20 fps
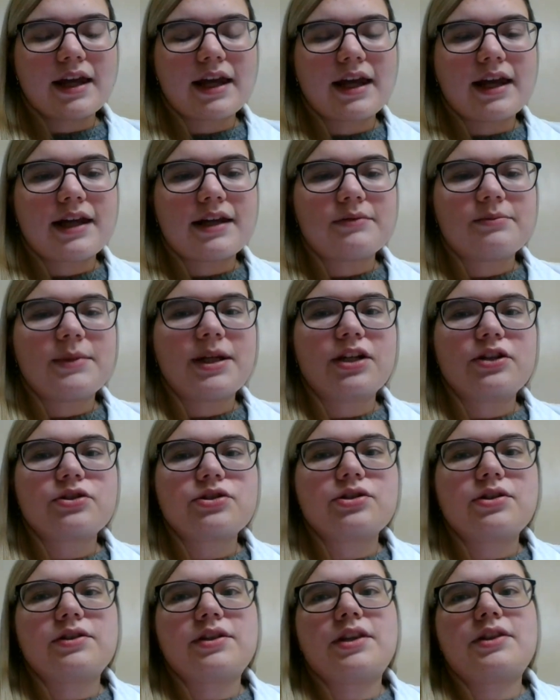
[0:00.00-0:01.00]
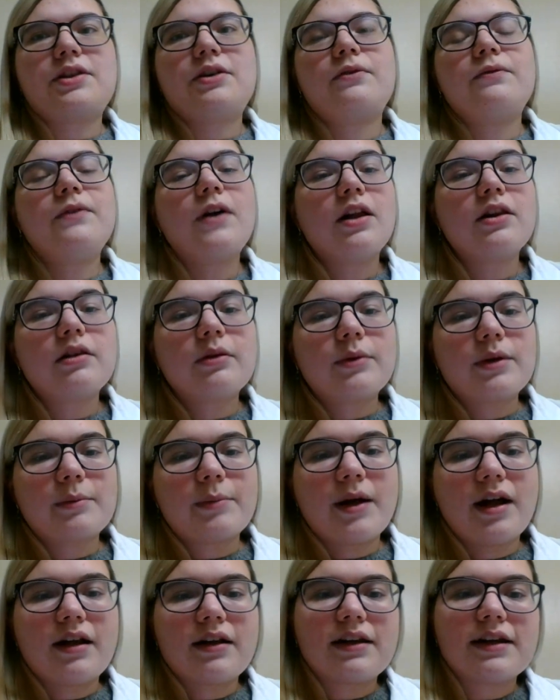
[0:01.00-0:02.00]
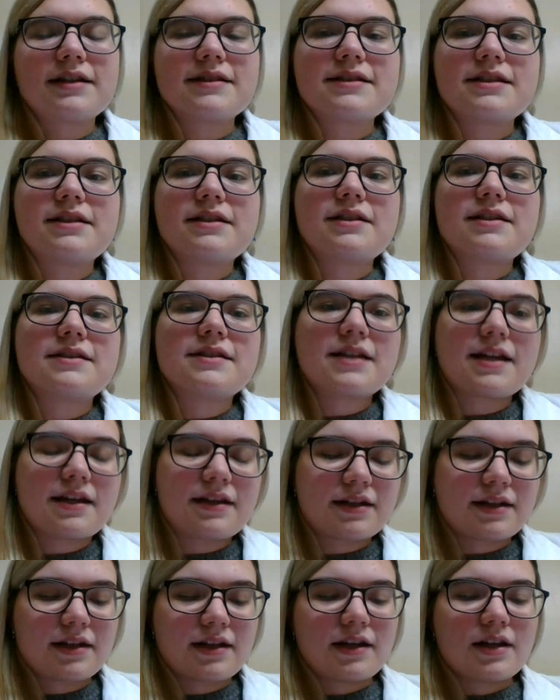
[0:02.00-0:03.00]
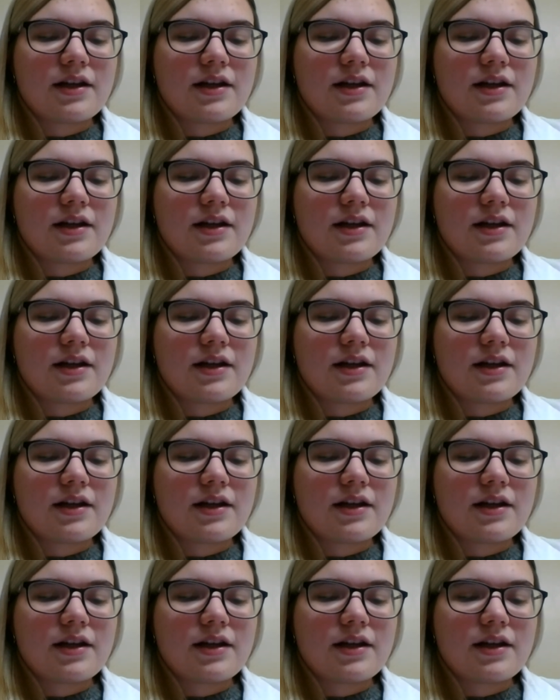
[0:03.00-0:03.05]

and make sure that they're following policies and